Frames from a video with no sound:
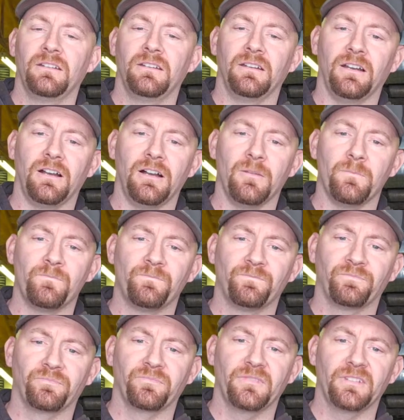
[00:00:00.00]
How
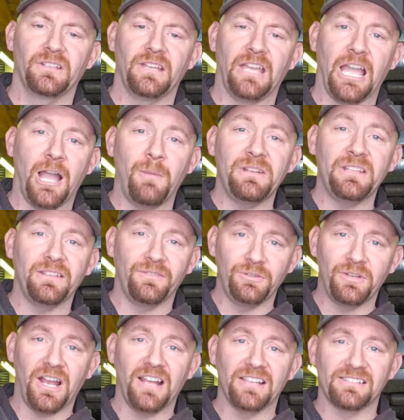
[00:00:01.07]
many of you
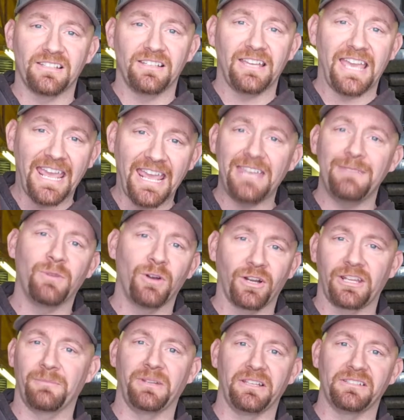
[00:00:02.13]
guys hate
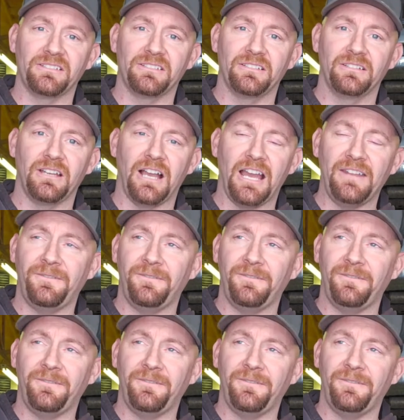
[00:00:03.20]
Marketplace? I